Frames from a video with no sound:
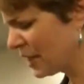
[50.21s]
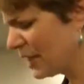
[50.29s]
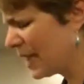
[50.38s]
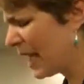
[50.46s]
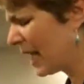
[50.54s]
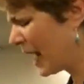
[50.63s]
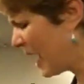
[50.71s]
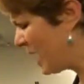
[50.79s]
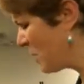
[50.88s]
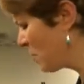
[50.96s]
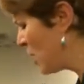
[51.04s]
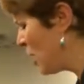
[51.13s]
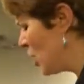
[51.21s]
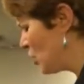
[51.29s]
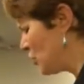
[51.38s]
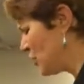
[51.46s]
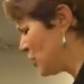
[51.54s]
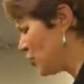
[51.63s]
He, he came
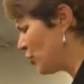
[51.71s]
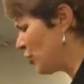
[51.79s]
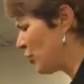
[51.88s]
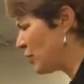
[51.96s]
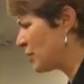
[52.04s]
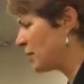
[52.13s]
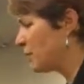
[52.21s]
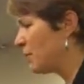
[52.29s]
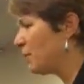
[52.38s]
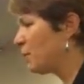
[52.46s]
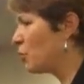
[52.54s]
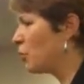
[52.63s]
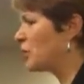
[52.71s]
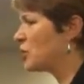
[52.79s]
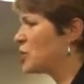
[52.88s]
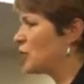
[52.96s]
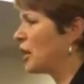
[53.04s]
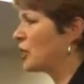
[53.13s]
to this earth before
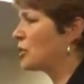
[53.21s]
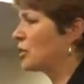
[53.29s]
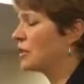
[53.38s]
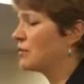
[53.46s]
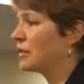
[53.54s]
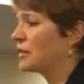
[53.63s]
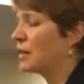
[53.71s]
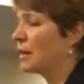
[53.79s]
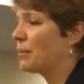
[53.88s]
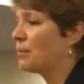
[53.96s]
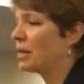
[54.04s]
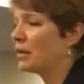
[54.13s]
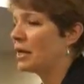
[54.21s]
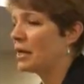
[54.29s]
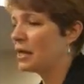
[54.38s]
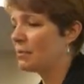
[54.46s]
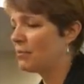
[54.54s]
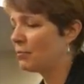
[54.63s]
destruction of the temple,
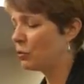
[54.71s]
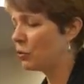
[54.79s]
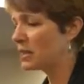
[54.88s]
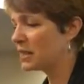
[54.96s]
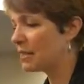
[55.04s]
uh, before